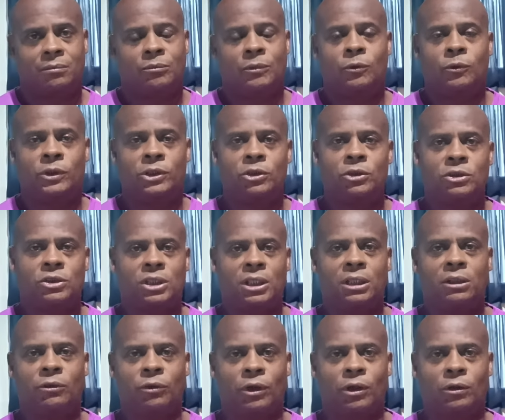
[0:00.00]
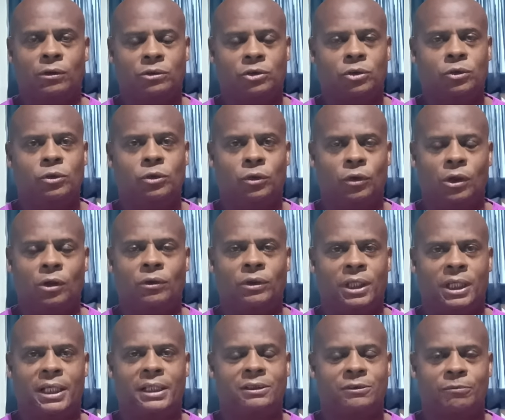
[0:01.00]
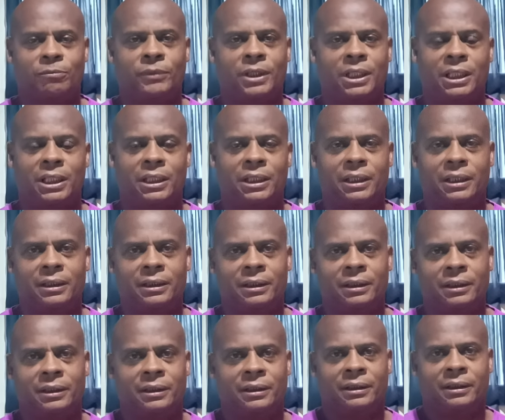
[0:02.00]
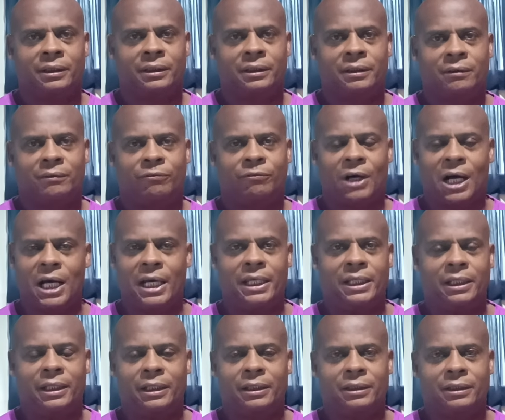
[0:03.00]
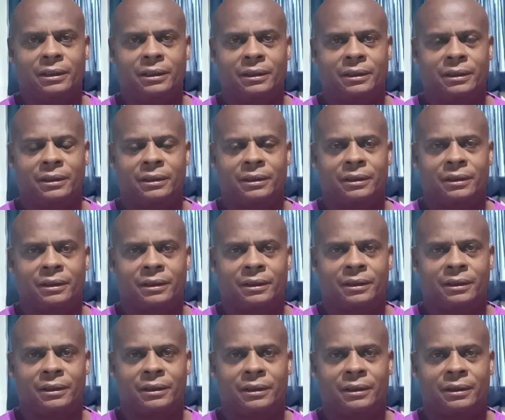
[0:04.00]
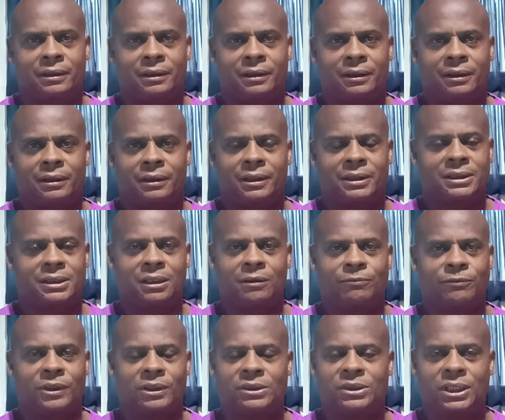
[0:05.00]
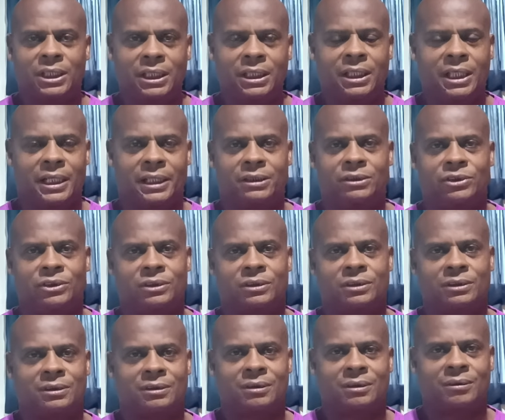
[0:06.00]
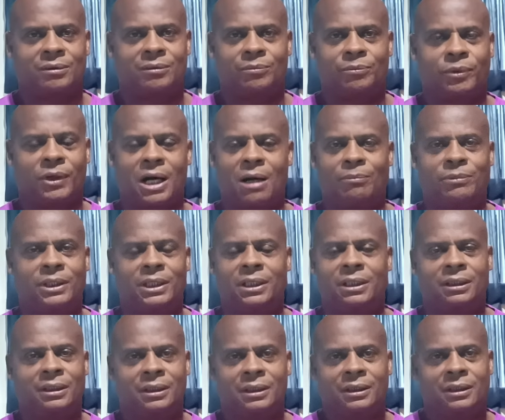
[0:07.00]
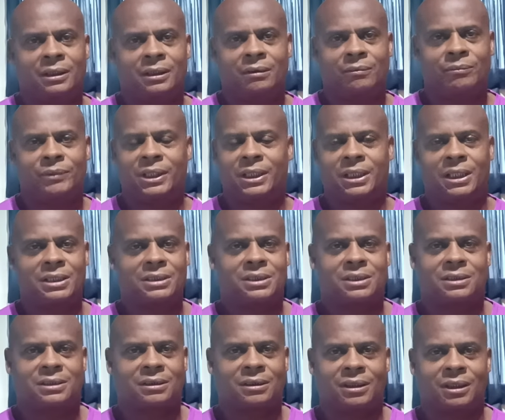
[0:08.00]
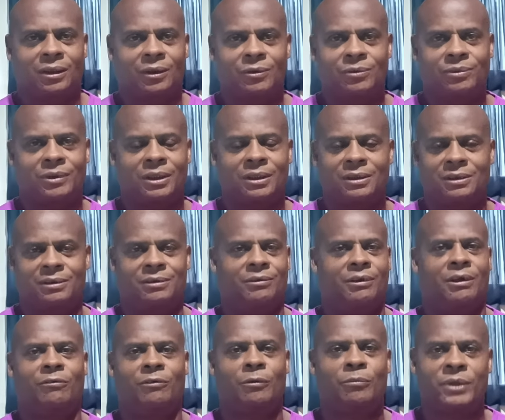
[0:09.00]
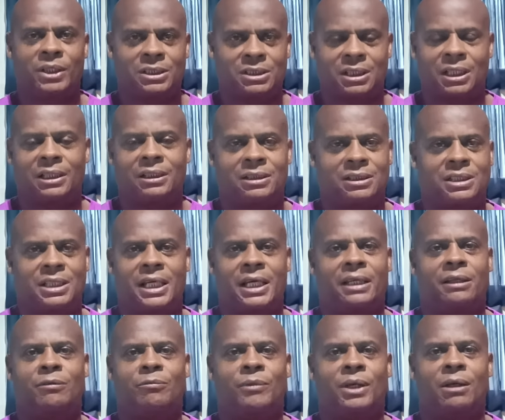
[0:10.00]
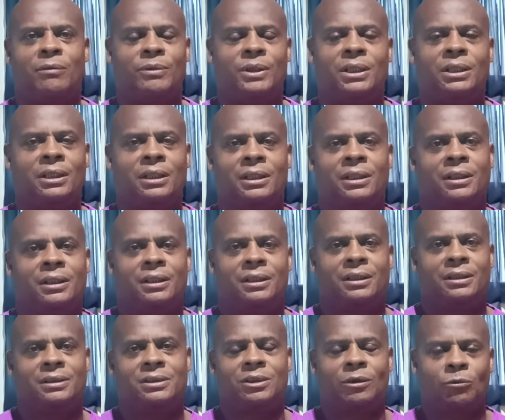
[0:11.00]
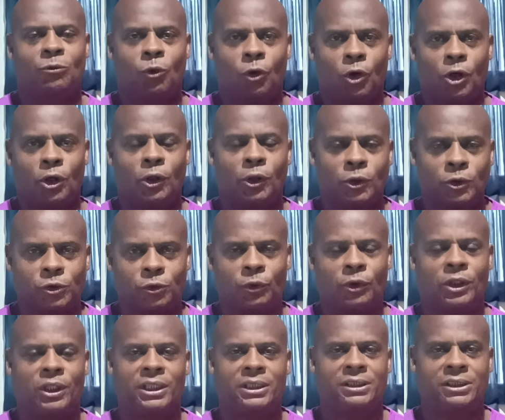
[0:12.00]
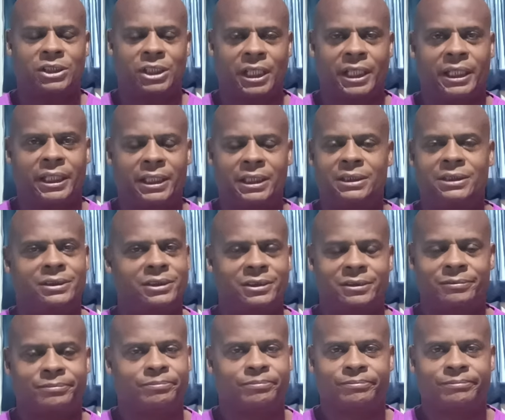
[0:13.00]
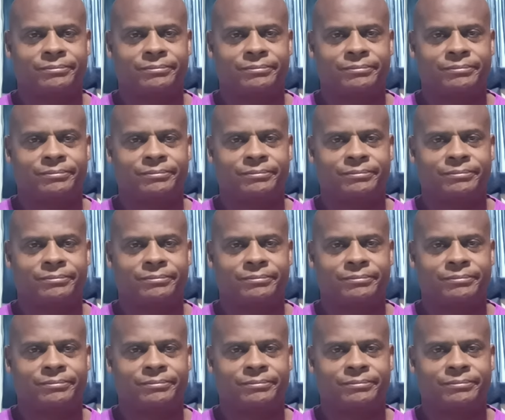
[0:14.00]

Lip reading: But when you see two grown-ass men fighting as if they're teenagers, probably because, you know, of a misunderstanding, maybe some words were exchanged.